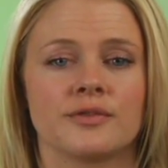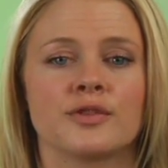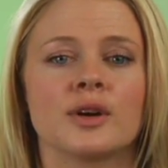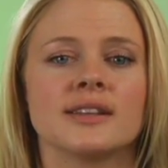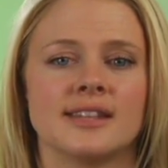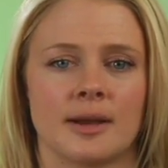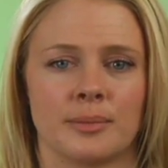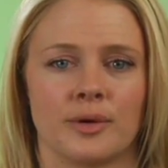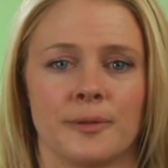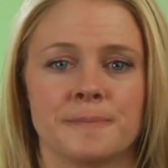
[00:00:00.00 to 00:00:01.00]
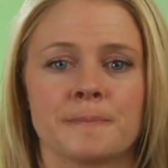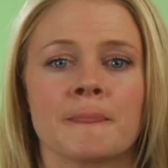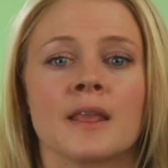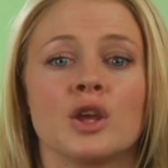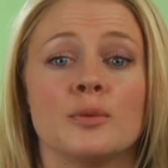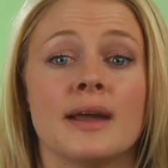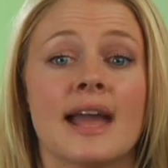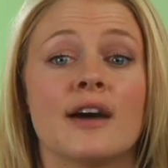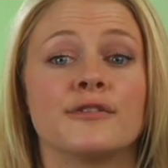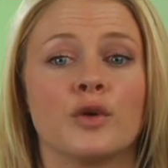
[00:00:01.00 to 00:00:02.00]
For example, you may
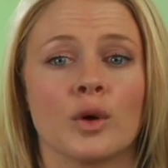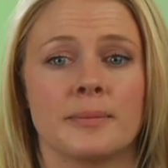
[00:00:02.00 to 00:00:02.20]
have 4